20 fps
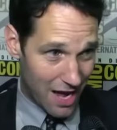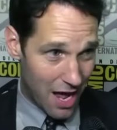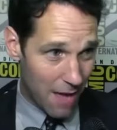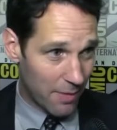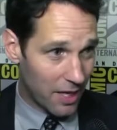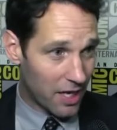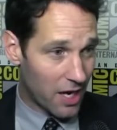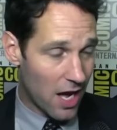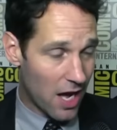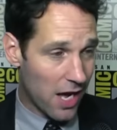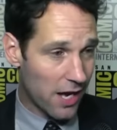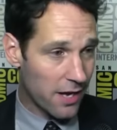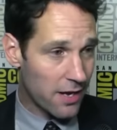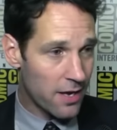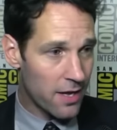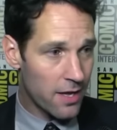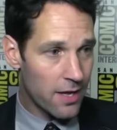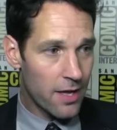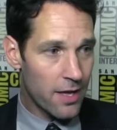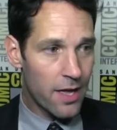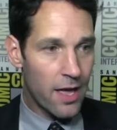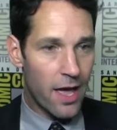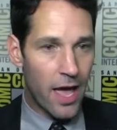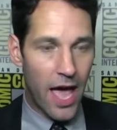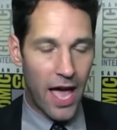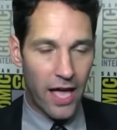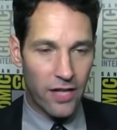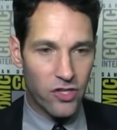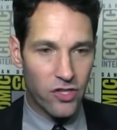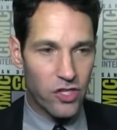Comic Con.
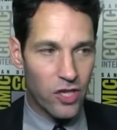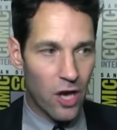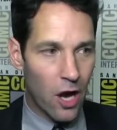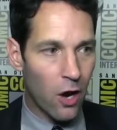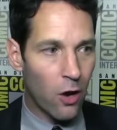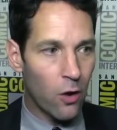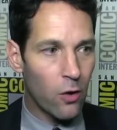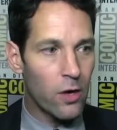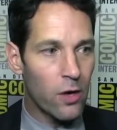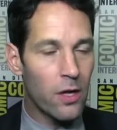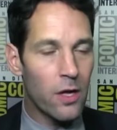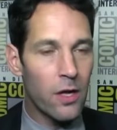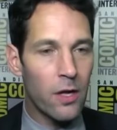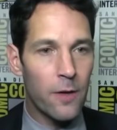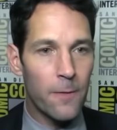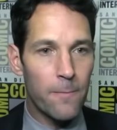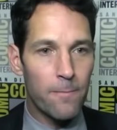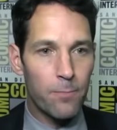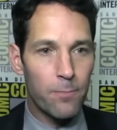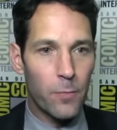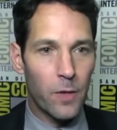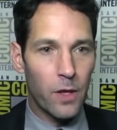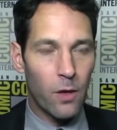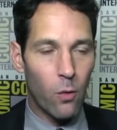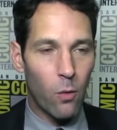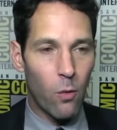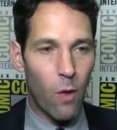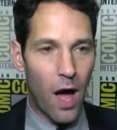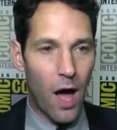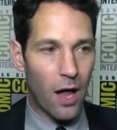And so
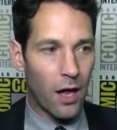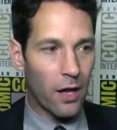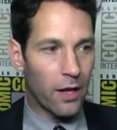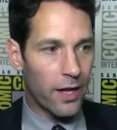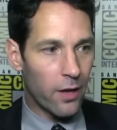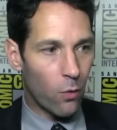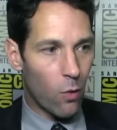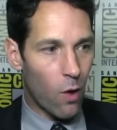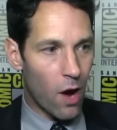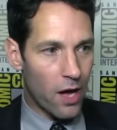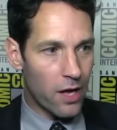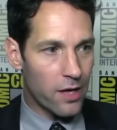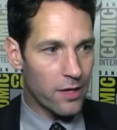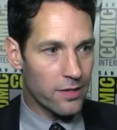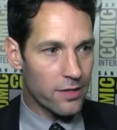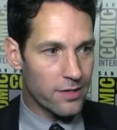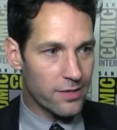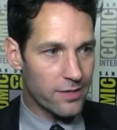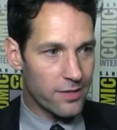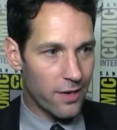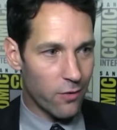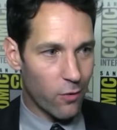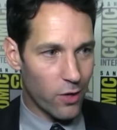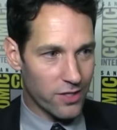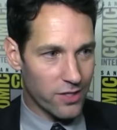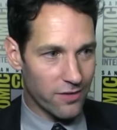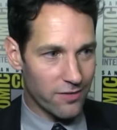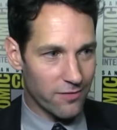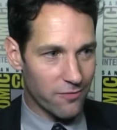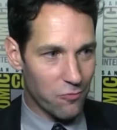while it was it
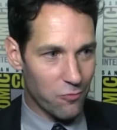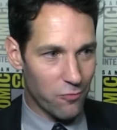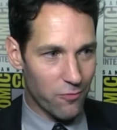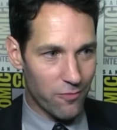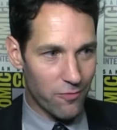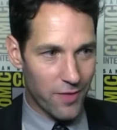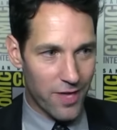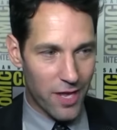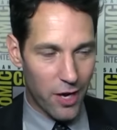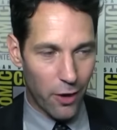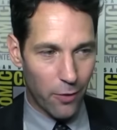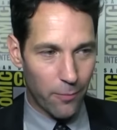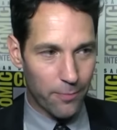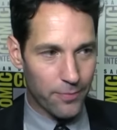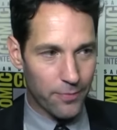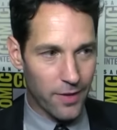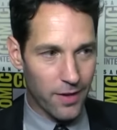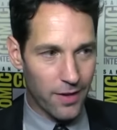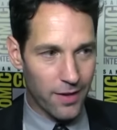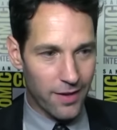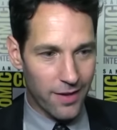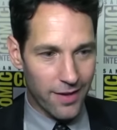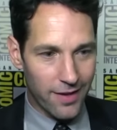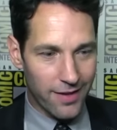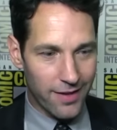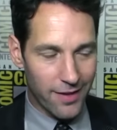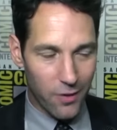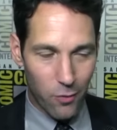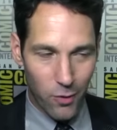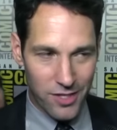wasn't you know
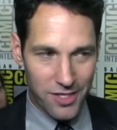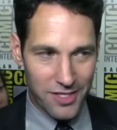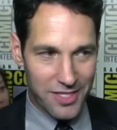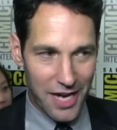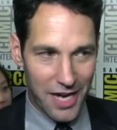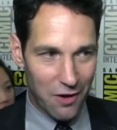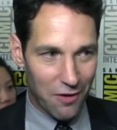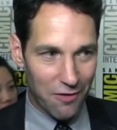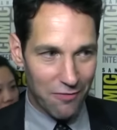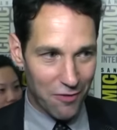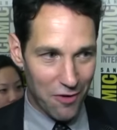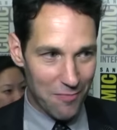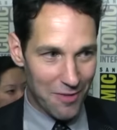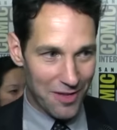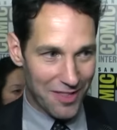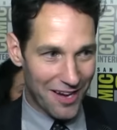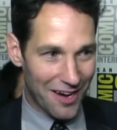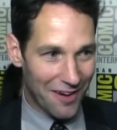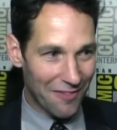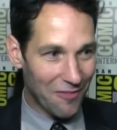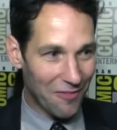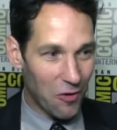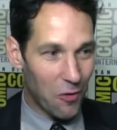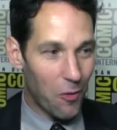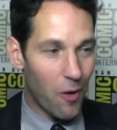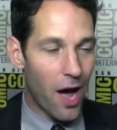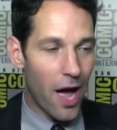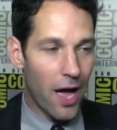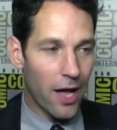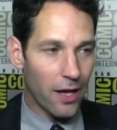it wasn't terra firma there for a
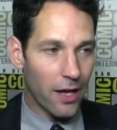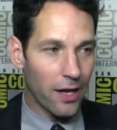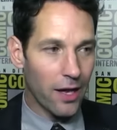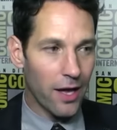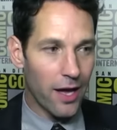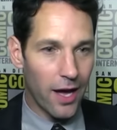while.